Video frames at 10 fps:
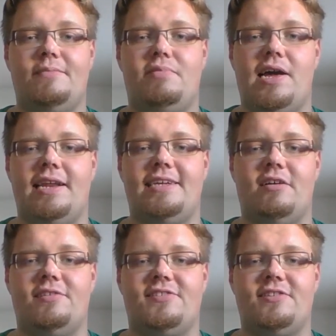the
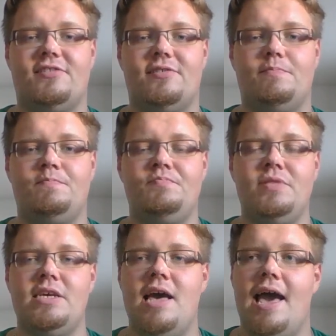planetary system
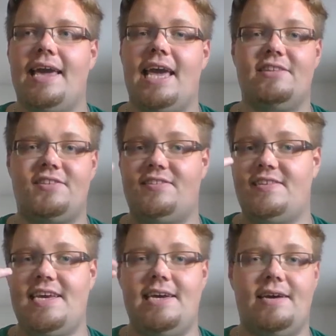can
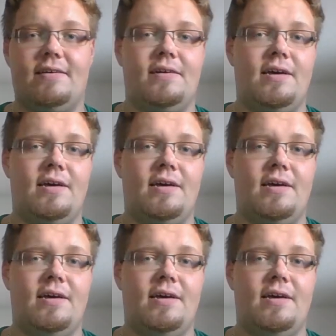see